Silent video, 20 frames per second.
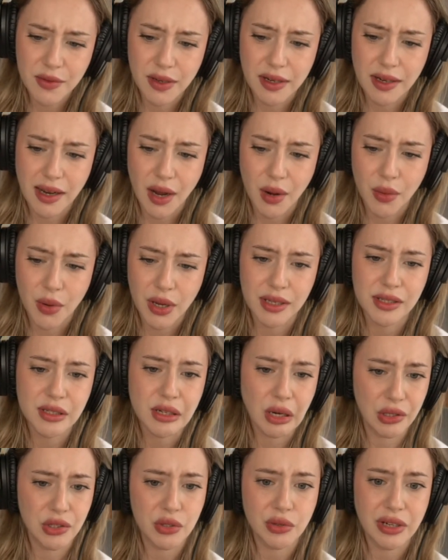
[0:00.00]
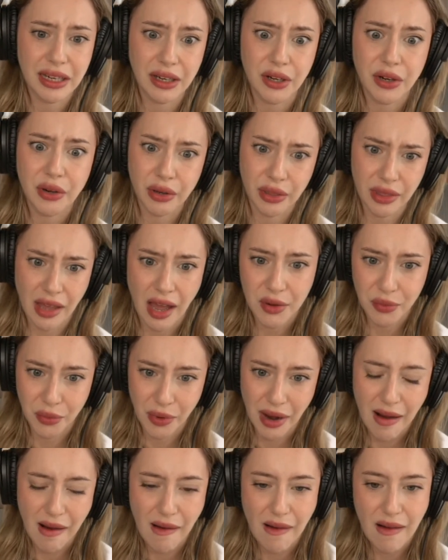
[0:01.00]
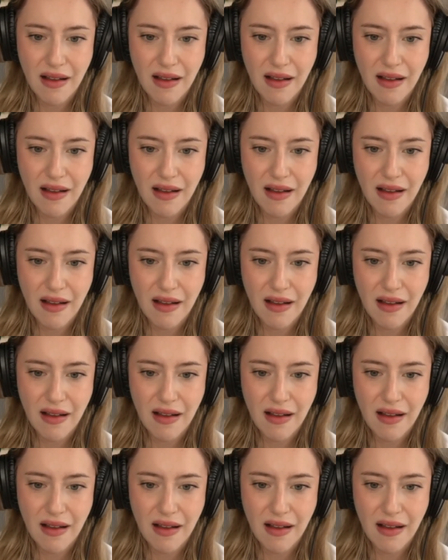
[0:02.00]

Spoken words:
and how he's not treating her that well.